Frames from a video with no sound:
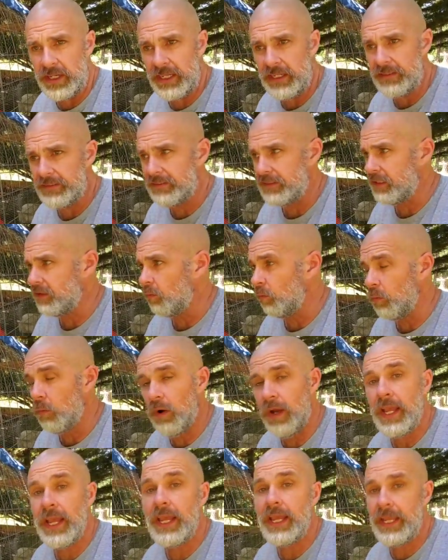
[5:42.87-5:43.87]
easy,
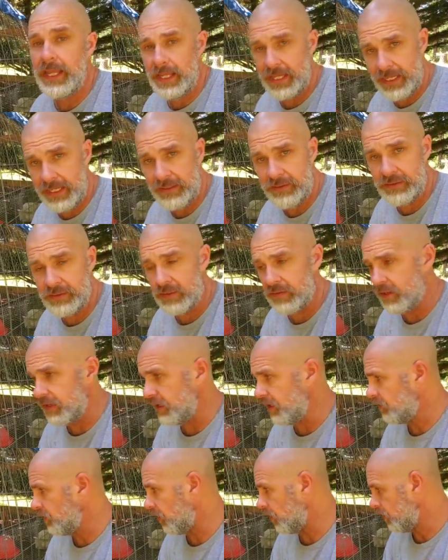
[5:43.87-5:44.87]
way easier
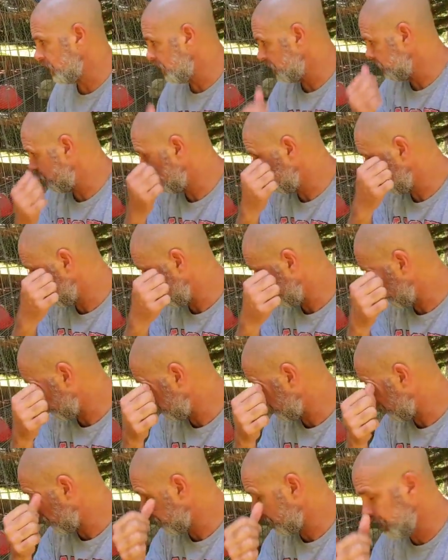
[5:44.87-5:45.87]
than the turkeys. Our
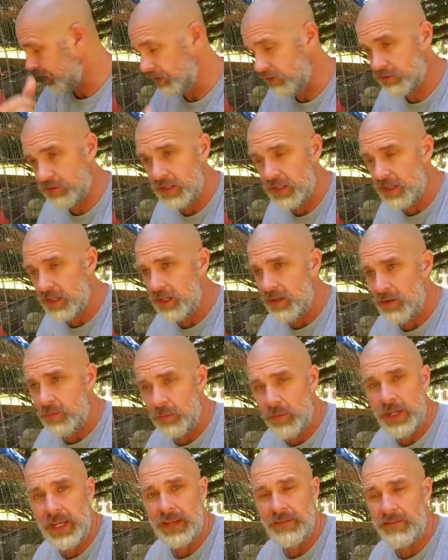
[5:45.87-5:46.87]
turkeys,
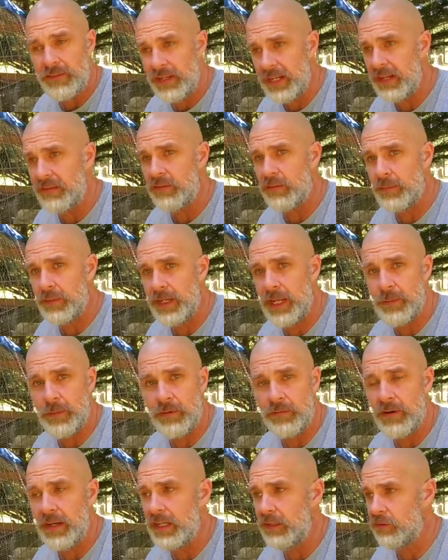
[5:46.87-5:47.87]
we have never been
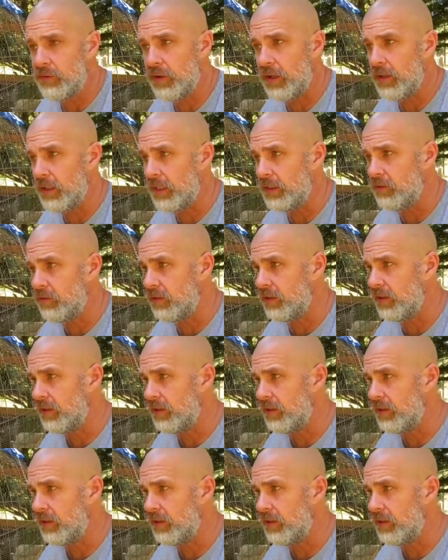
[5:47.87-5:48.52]
able to raise turkeys.